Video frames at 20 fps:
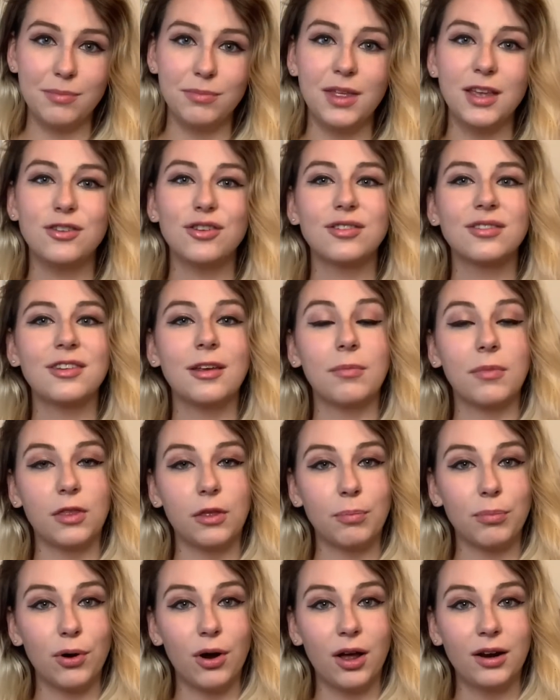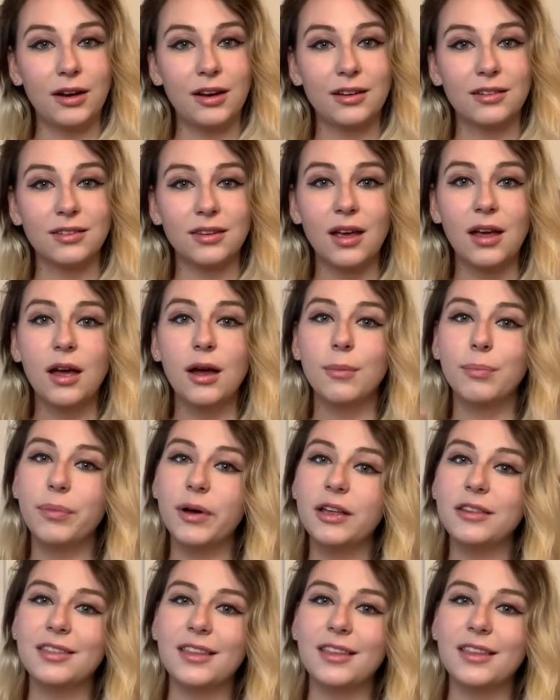They just sent me the products, but